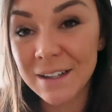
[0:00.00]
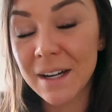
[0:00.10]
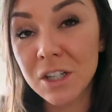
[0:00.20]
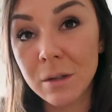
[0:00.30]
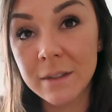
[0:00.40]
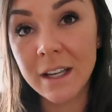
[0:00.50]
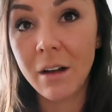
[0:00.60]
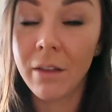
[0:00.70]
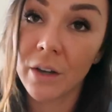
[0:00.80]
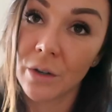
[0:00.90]
I actually was a
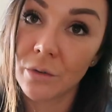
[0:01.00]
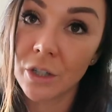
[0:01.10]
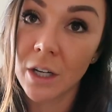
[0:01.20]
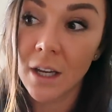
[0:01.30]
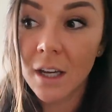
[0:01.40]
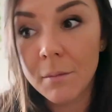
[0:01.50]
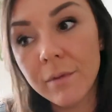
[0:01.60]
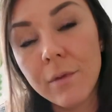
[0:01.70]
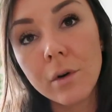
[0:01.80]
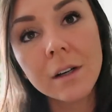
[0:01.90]
health coach
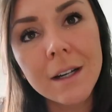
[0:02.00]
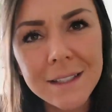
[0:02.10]
before.